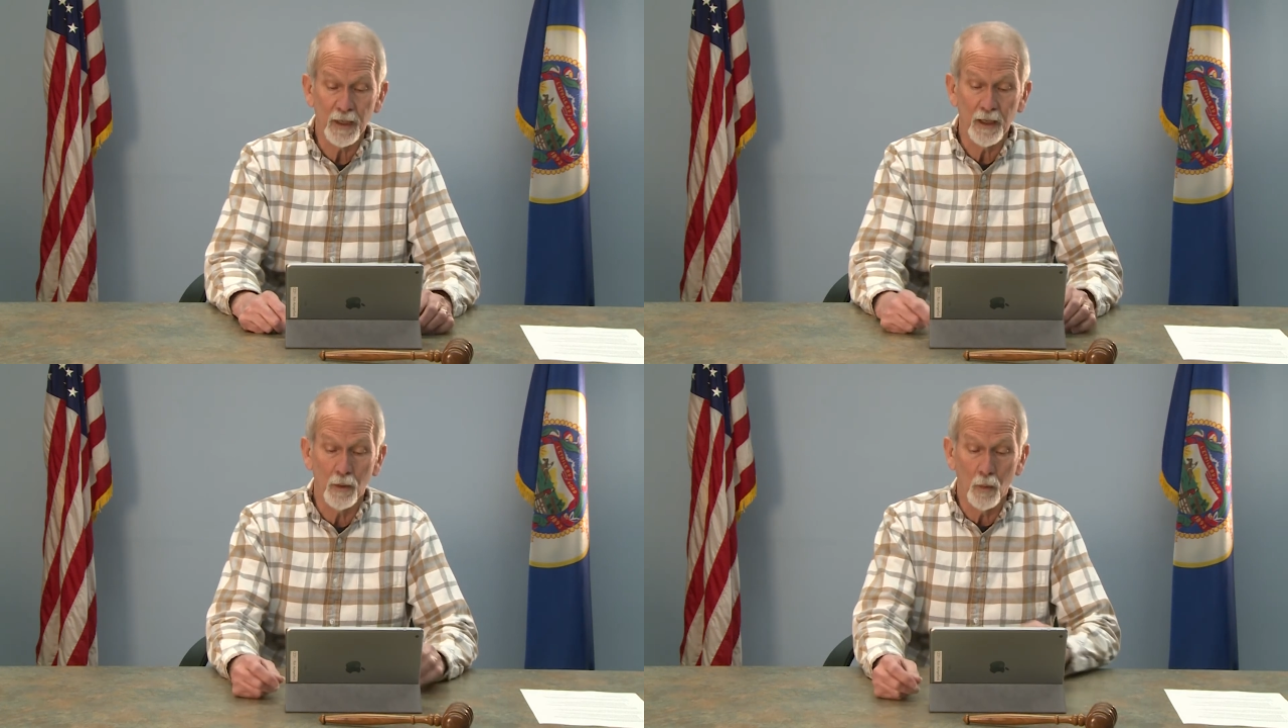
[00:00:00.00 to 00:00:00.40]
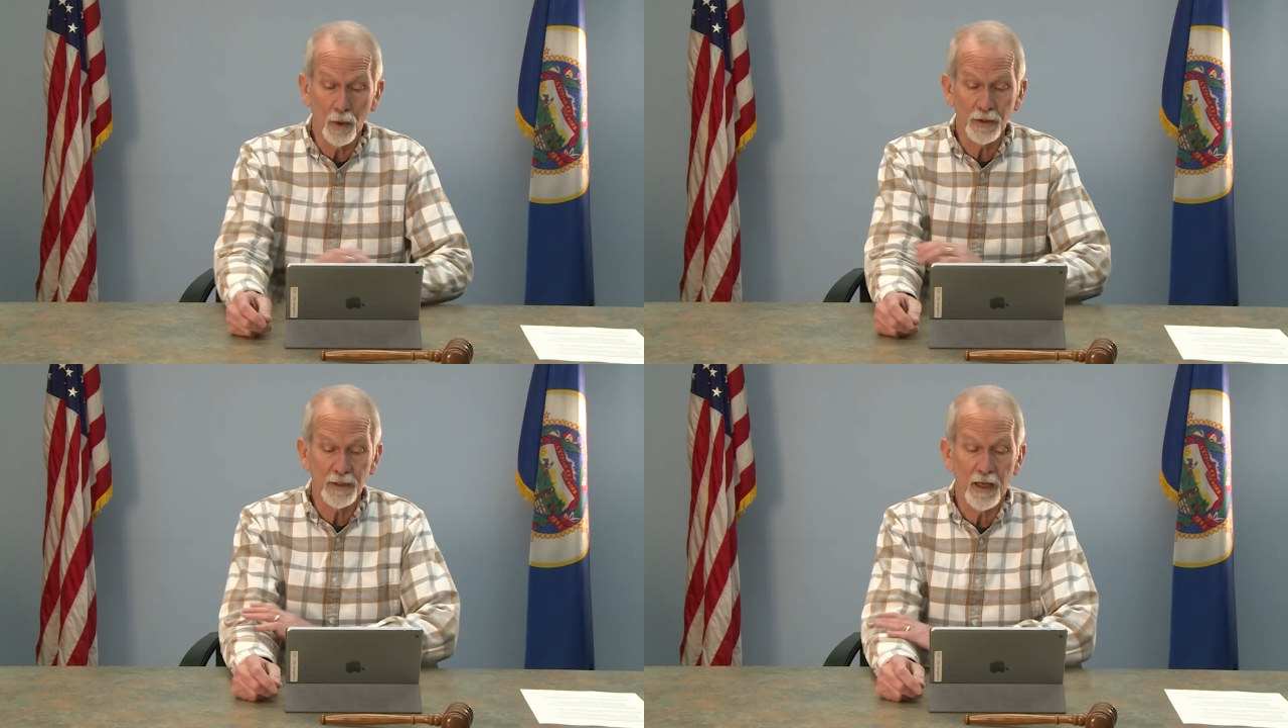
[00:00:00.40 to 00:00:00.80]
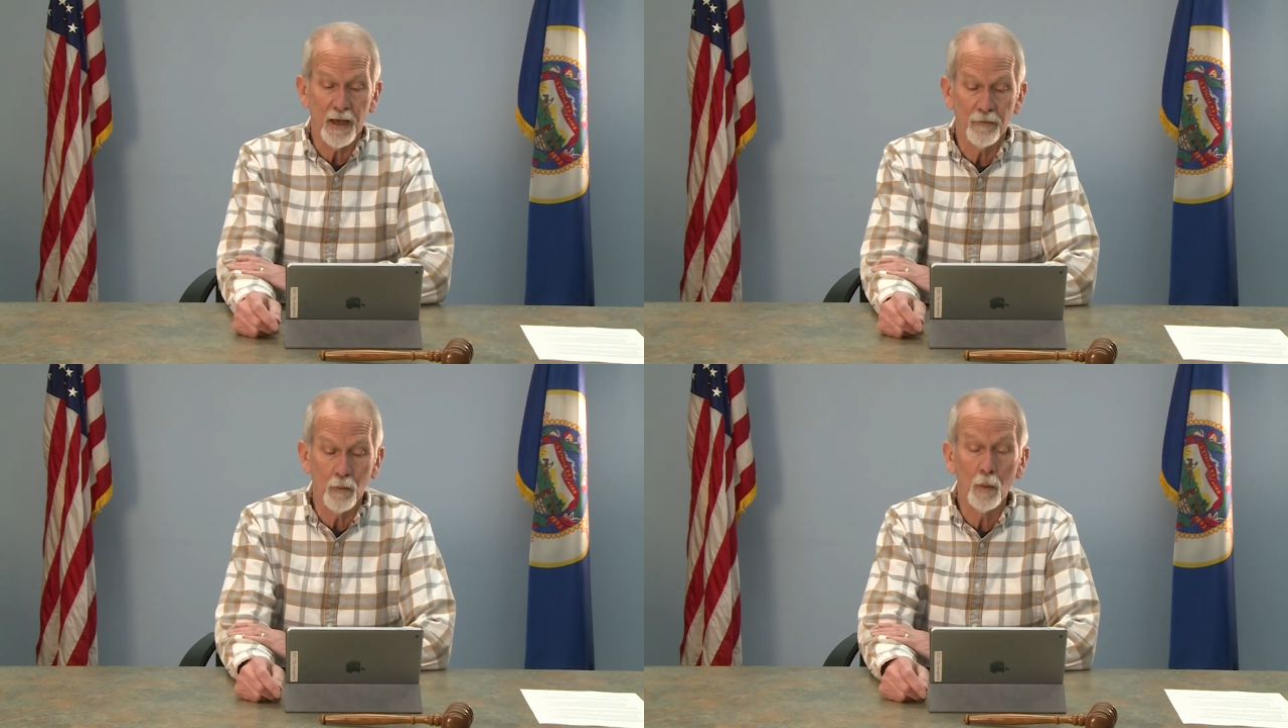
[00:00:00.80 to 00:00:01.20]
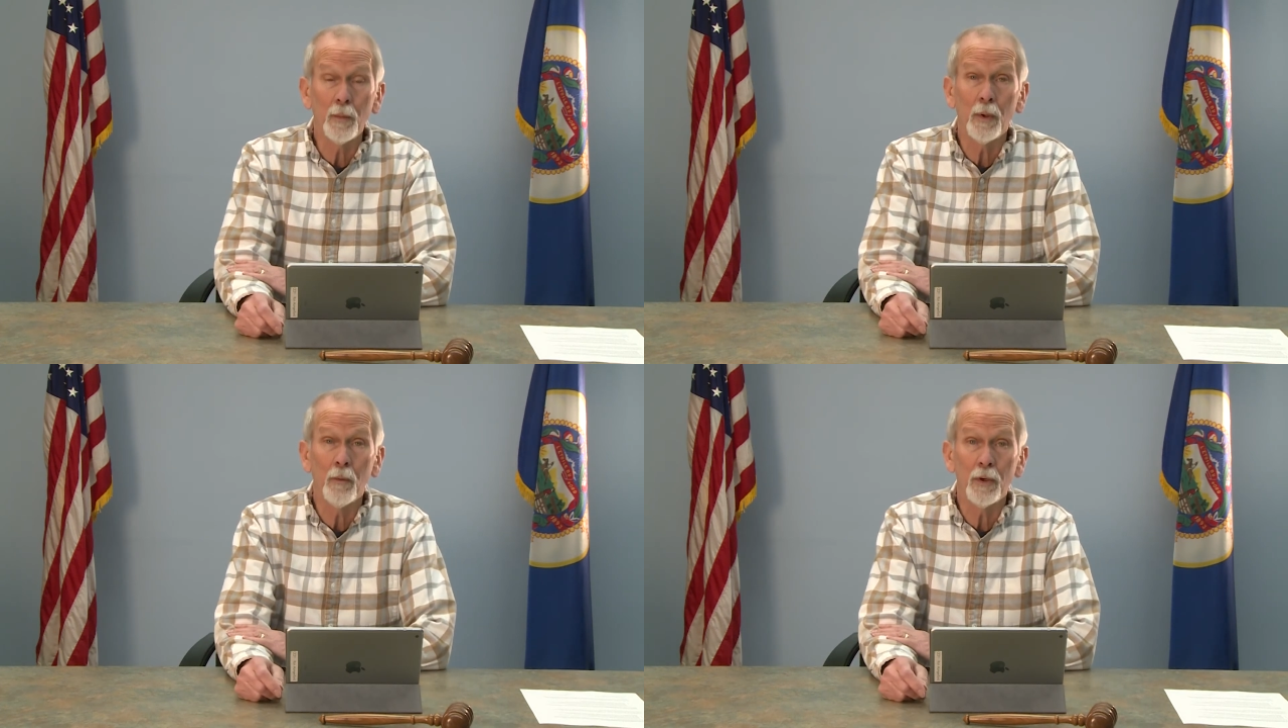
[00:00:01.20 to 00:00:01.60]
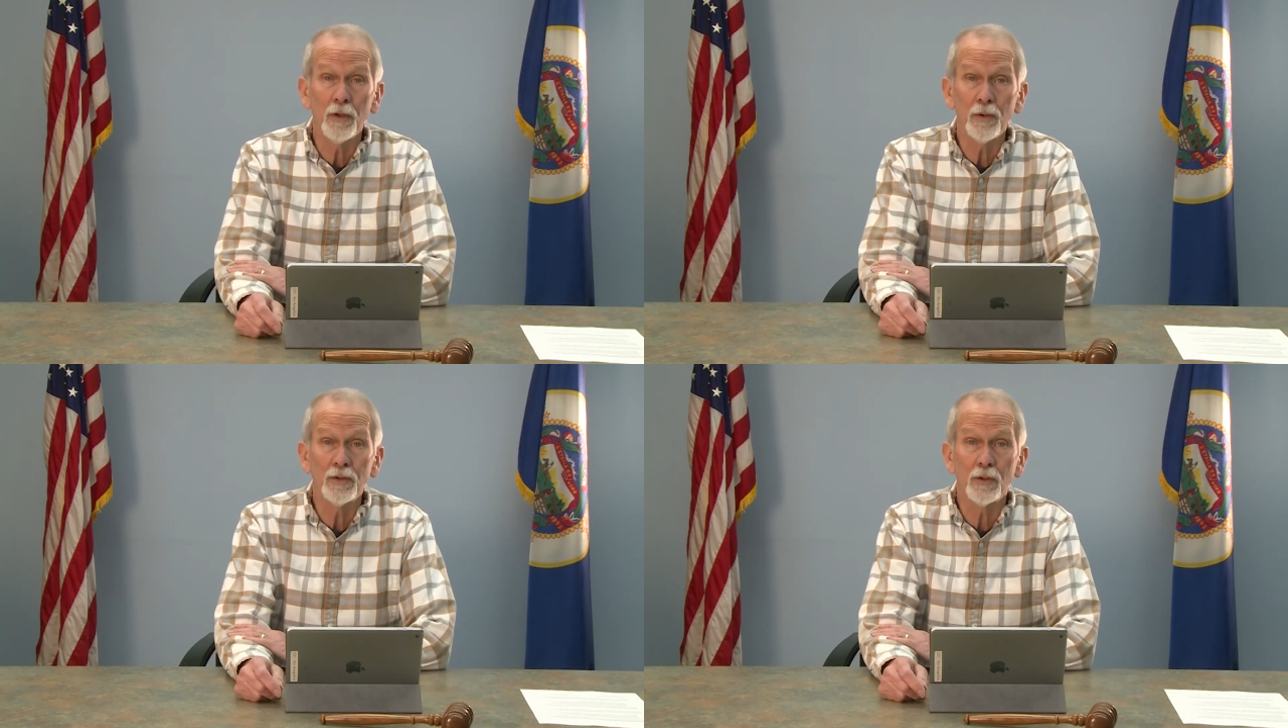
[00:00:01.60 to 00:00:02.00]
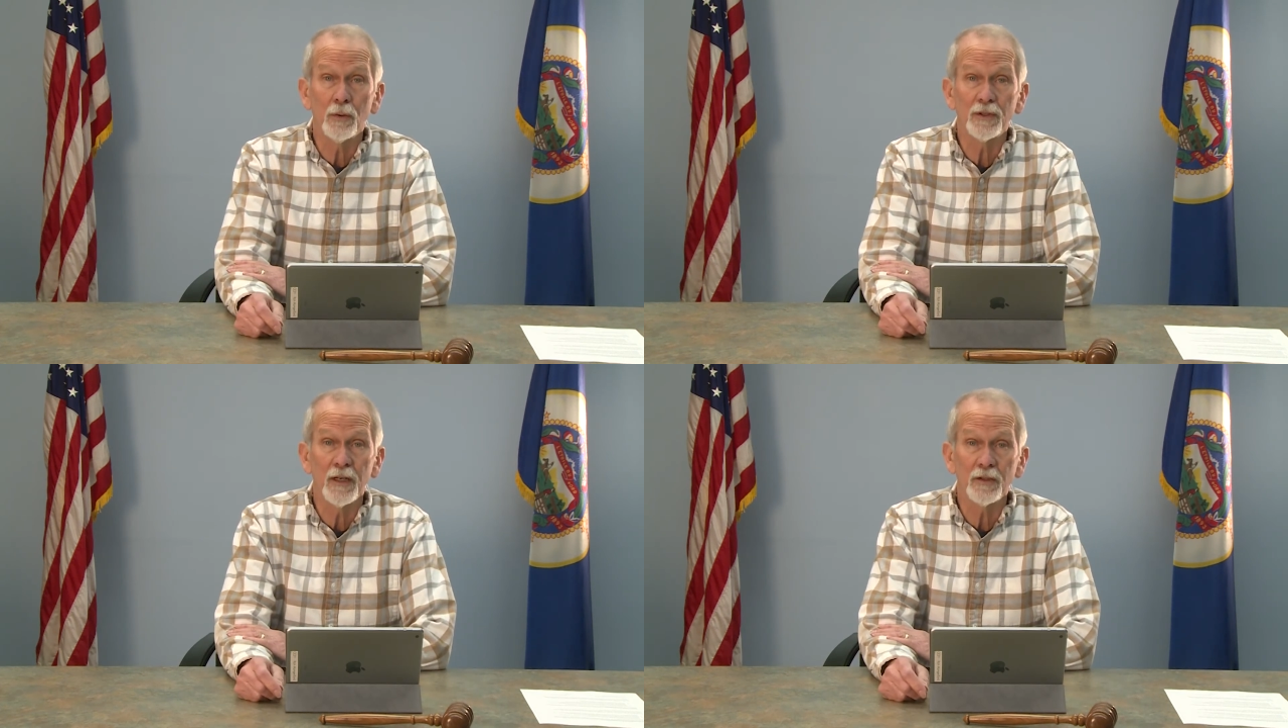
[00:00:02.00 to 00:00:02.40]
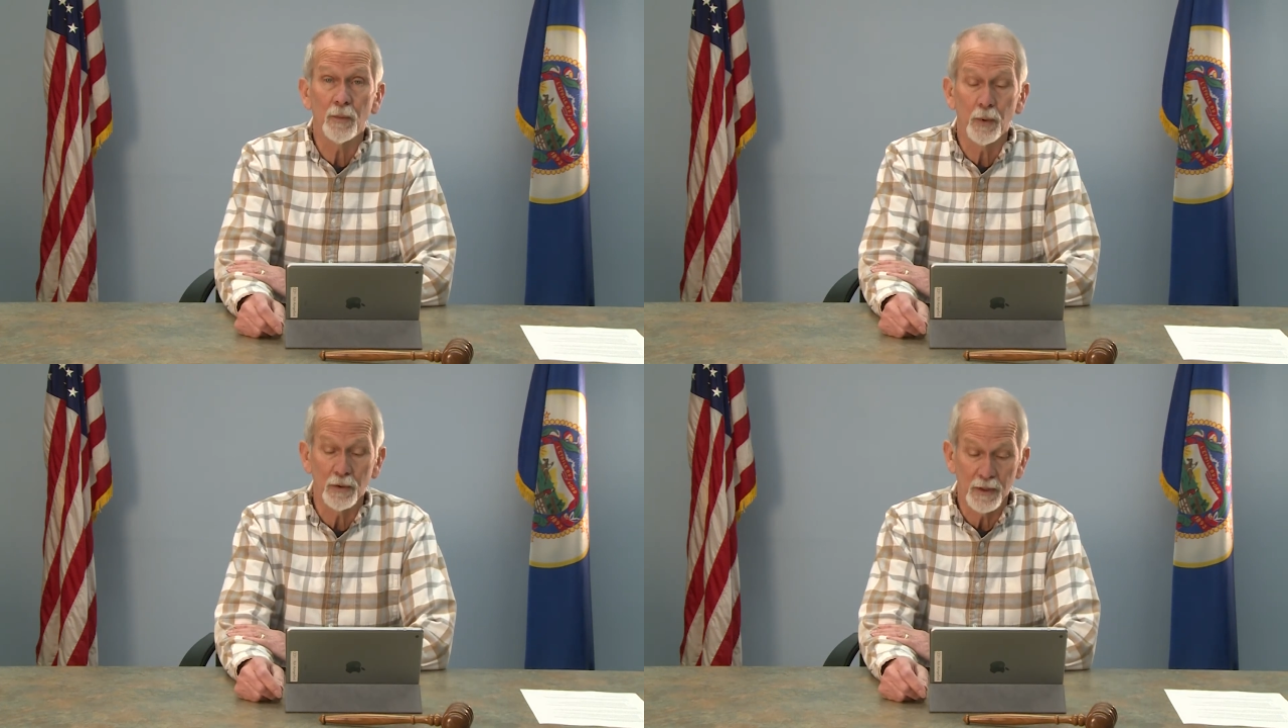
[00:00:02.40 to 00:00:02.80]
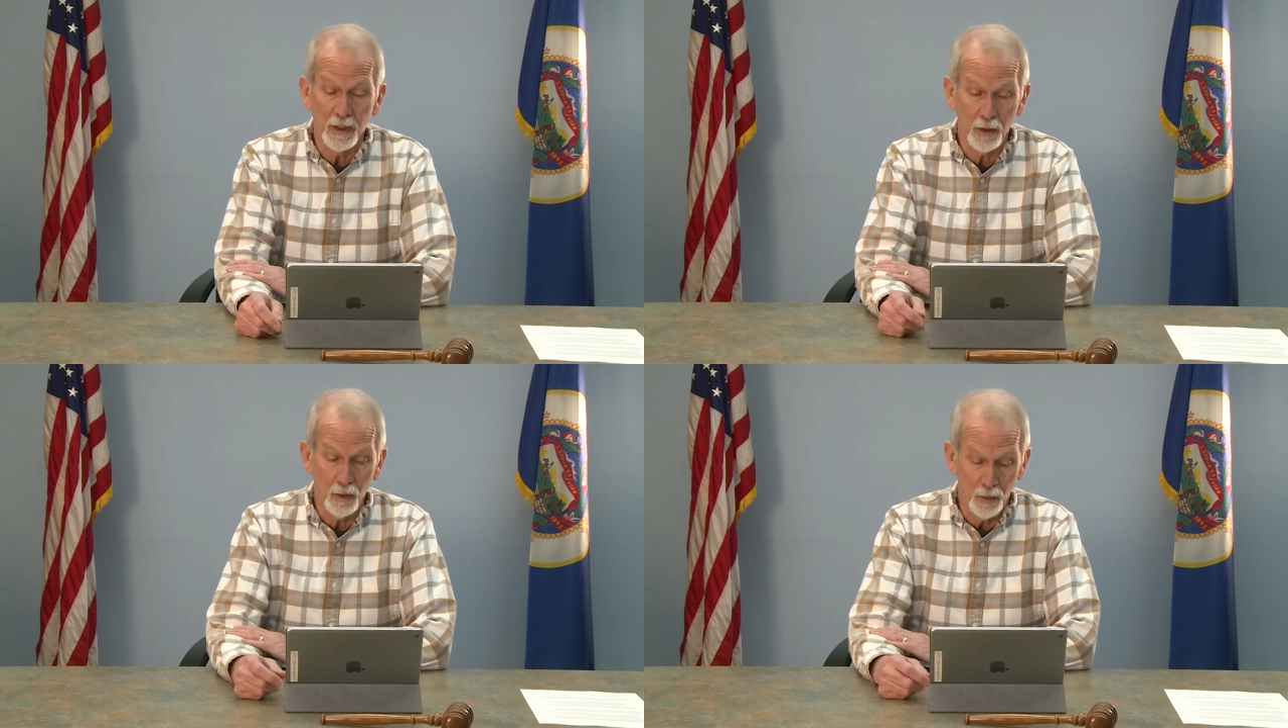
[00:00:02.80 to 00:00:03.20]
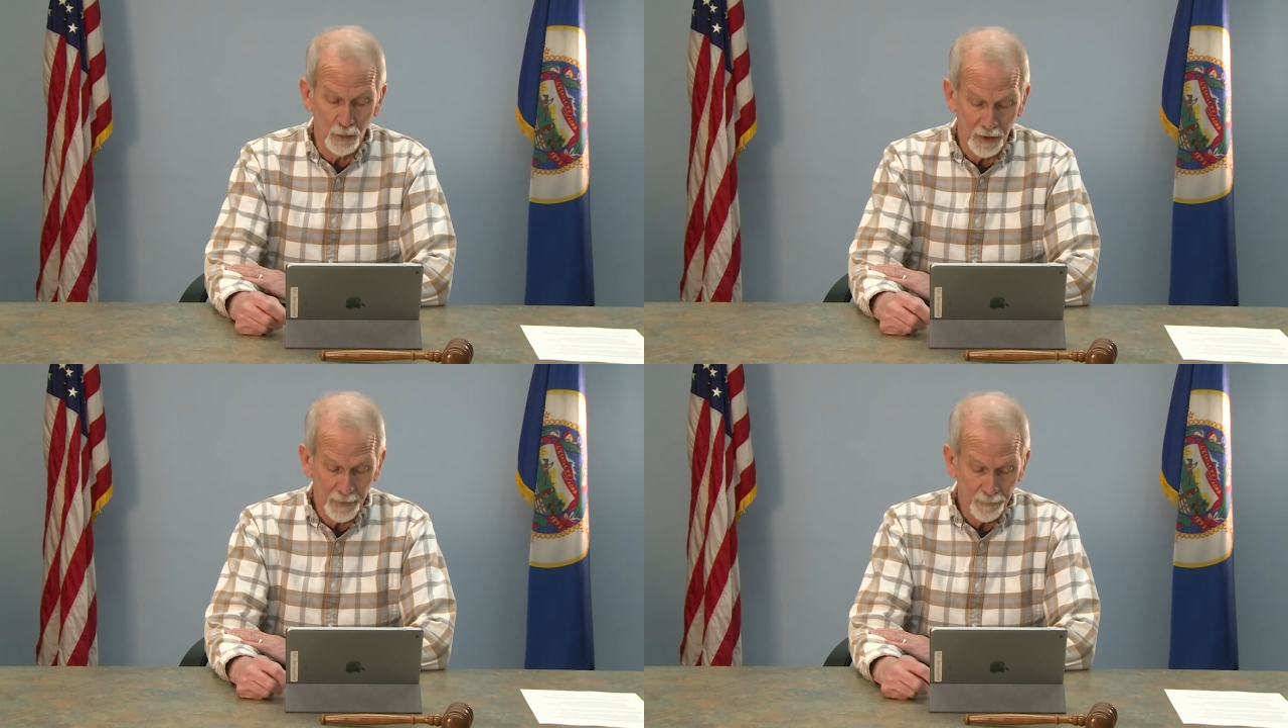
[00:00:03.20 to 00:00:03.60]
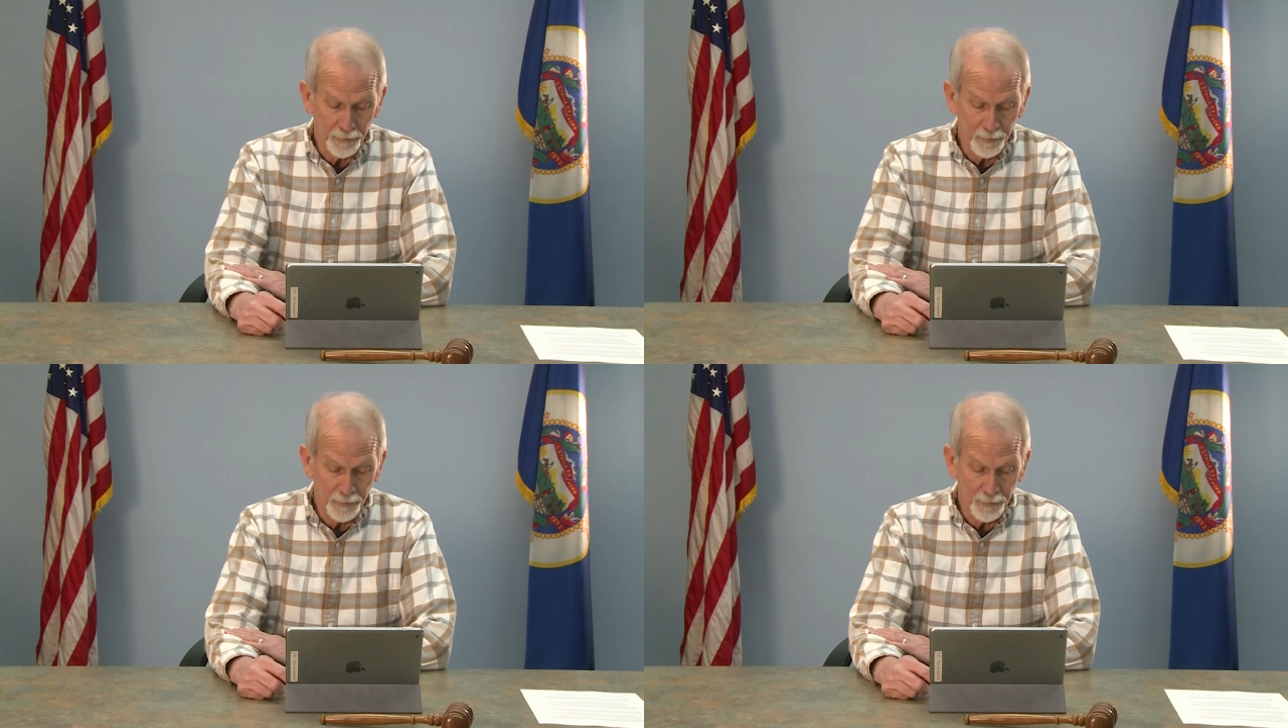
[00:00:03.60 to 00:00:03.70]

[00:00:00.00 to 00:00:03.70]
and the work staff will be reduced to essential personnel only.